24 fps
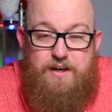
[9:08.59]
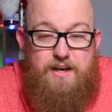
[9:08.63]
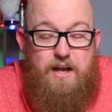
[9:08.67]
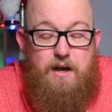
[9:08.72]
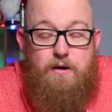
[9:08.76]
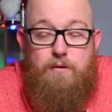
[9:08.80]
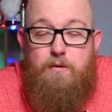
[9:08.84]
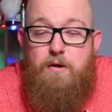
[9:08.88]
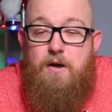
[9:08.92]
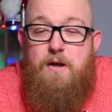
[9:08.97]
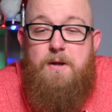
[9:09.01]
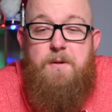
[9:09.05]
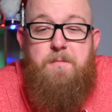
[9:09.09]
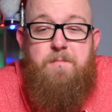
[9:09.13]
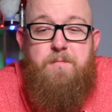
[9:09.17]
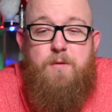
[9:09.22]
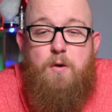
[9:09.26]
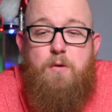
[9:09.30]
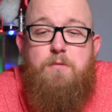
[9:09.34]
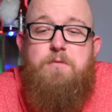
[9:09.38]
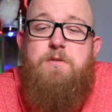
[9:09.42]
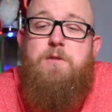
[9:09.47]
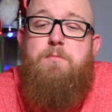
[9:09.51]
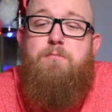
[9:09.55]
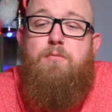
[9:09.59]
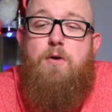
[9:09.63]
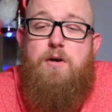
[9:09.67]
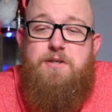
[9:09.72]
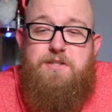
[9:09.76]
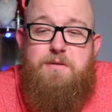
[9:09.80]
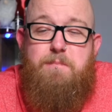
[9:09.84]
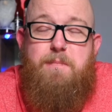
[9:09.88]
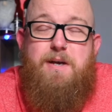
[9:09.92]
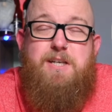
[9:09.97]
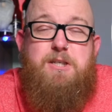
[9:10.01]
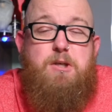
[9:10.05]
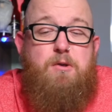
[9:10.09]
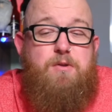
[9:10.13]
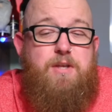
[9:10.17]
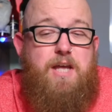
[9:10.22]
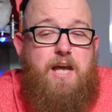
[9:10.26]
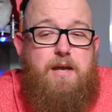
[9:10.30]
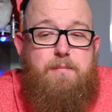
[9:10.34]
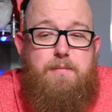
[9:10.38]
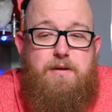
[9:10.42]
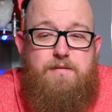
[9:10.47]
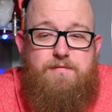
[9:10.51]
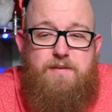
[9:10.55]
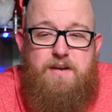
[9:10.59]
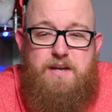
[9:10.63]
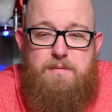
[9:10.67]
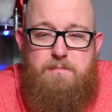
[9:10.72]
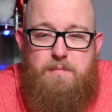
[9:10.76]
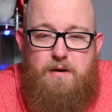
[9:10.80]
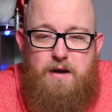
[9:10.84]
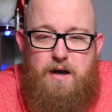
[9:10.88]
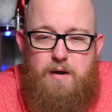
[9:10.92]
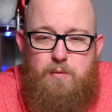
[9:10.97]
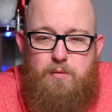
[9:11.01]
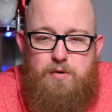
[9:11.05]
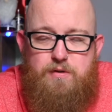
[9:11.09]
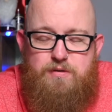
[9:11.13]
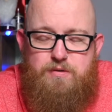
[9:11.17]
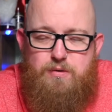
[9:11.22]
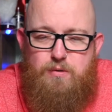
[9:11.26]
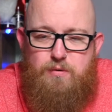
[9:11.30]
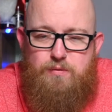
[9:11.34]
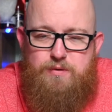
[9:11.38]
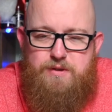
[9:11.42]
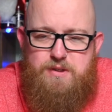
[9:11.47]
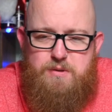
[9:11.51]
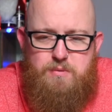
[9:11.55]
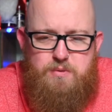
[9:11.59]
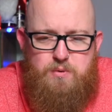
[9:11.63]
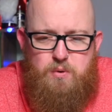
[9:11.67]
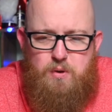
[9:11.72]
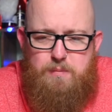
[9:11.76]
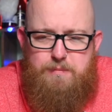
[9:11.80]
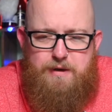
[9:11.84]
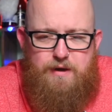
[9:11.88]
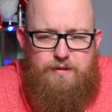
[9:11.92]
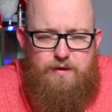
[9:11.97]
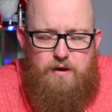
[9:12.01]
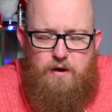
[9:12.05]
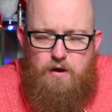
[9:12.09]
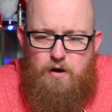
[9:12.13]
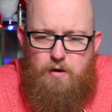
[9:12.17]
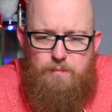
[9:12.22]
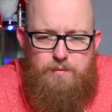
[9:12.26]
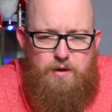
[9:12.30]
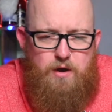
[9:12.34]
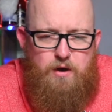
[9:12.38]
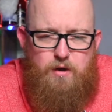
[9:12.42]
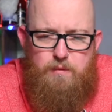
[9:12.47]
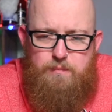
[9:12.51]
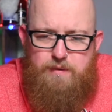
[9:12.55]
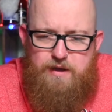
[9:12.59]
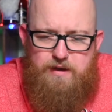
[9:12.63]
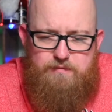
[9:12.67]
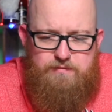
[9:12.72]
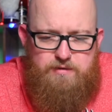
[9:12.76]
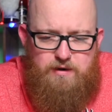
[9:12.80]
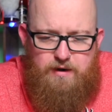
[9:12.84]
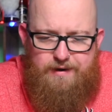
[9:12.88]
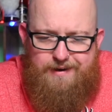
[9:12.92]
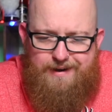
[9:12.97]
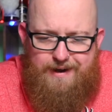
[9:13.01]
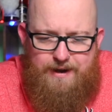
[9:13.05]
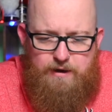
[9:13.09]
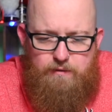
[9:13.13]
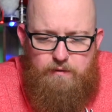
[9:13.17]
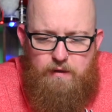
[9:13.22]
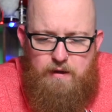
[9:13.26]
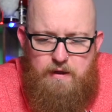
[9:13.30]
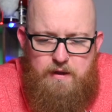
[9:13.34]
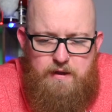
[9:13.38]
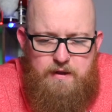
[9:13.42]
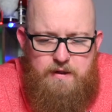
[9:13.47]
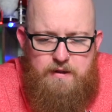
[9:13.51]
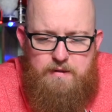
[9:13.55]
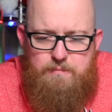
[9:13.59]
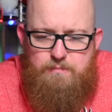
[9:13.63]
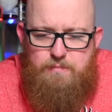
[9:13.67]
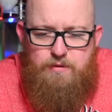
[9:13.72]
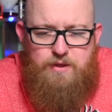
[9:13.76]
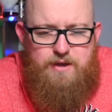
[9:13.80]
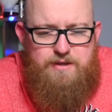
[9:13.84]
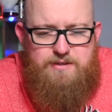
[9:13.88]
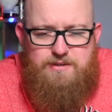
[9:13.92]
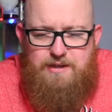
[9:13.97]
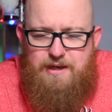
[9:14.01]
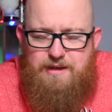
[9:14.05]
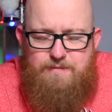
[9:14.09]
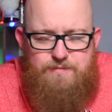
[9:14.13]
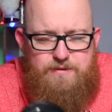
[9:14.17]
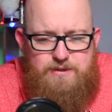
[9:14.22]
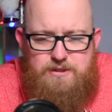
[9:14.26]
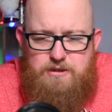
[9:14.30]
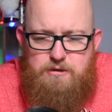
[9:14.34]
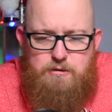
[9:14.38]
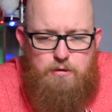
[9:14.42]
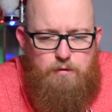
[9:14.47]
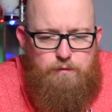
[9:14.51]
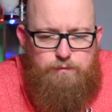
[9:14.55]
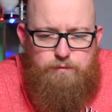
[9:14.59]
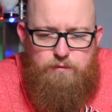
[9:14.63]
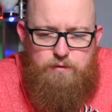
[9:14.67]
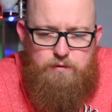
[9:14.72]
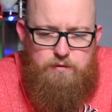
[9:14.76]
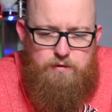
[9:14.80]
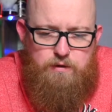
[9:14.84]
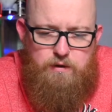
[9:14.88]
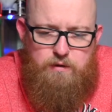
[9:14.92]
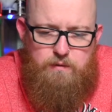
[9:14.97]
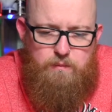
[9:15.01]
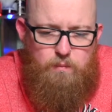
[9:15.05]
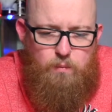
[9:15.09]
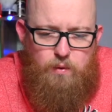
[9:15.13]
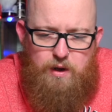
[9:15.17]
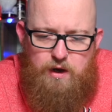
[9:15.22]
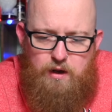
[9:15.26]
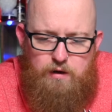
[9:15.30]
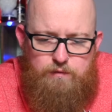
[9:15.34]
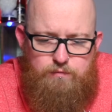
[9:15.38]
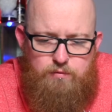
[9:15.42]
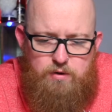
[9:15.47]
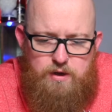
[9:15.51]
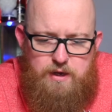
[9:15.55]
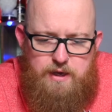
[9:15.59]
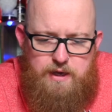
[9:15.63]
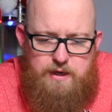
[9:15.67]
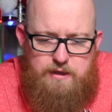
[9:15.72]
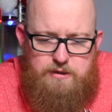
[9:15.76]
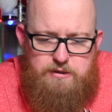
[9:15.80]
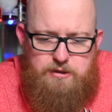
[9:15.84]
Now, unsurprising based on the ABV, but I would have thought this was all about the hop. The hop may have died out. But they're saying this is good for another well over a year.